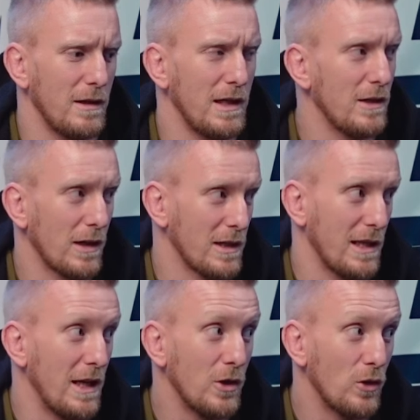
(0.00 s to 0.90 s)
he, like I
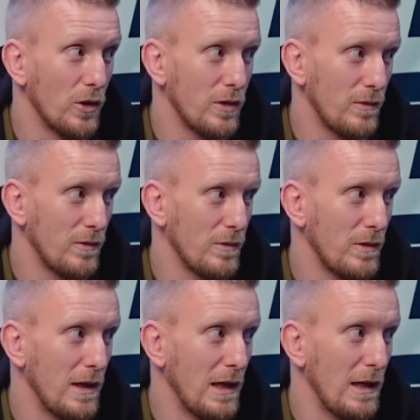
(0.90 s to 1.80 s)
said, he could,
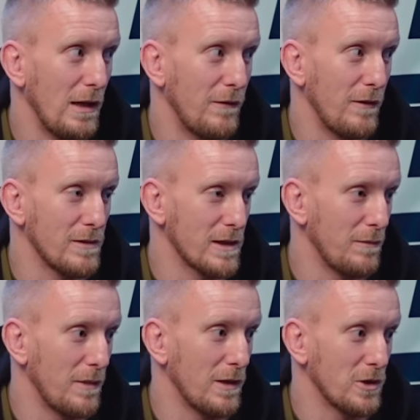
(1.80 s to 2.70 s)
if he was
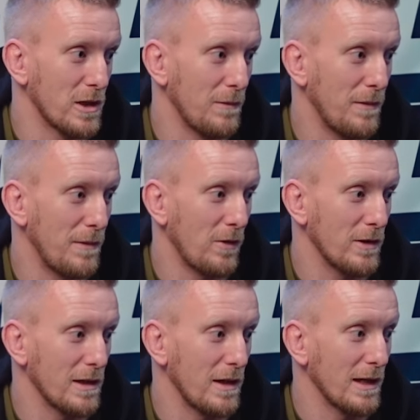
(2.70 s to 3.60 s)
a, a, just a bit better
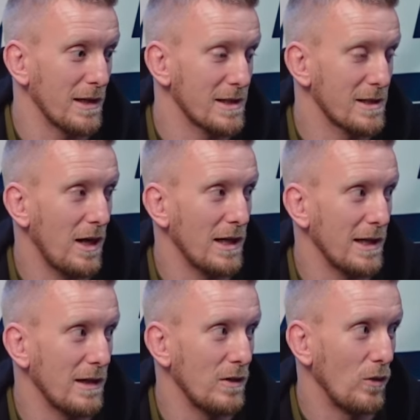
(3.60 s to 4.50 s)
at like
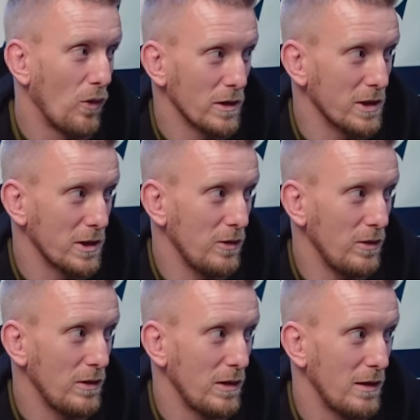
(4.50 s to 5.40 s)
deciding what to do,
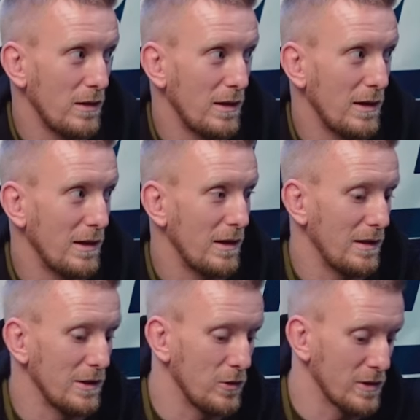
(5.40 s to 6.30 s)

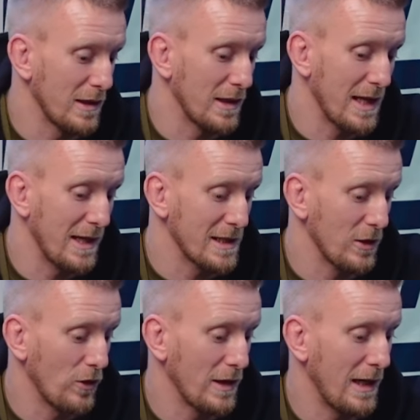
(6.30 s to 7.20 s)
using the techniques he
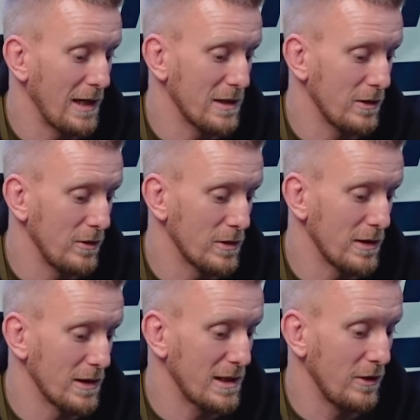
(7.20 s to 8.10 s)
already has, using
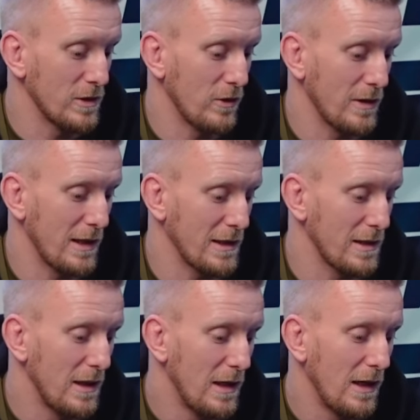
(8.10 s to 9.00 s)
the skills he already has,
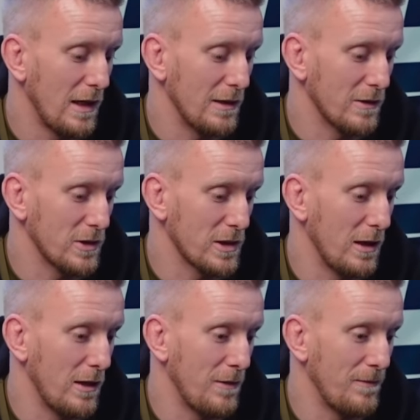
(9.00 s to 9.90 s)
uh, just
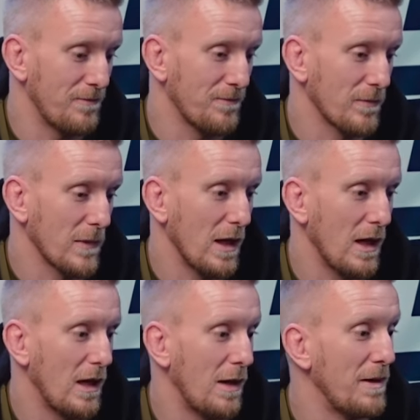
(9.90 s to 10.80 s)
um,
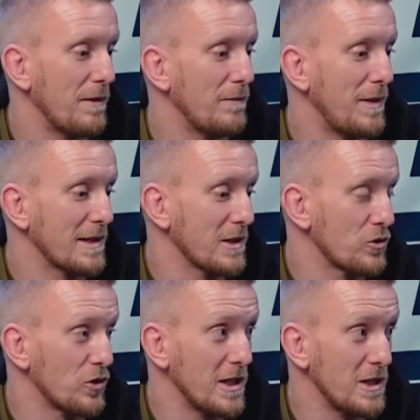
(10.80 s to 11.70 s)
a bit better
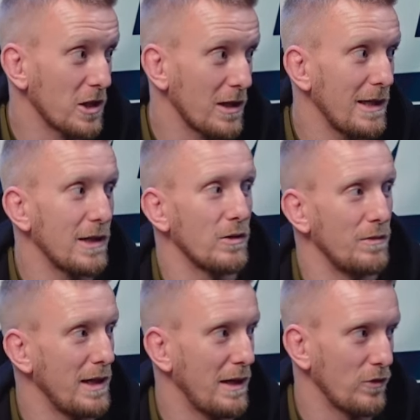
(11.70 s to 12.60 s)
strategically, he could
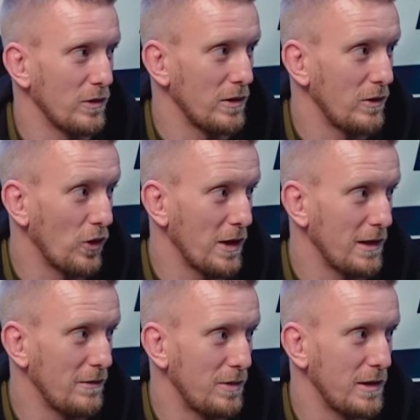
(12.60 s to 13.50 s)
beat everyone
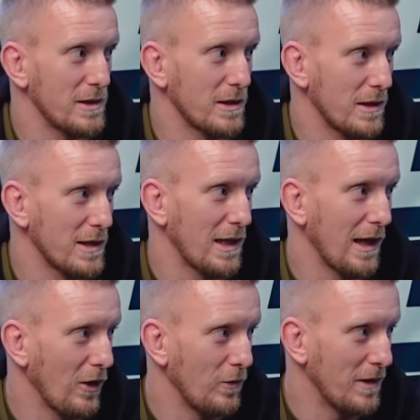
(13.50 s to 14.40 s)
already. But it's going to take a
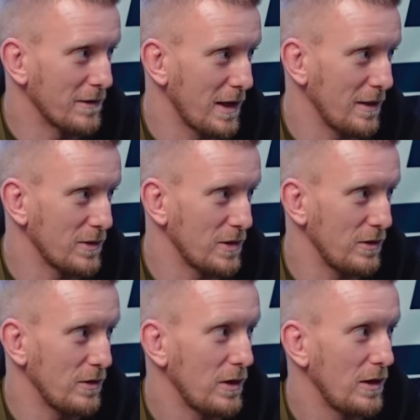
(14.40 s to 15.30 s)
little bit of time to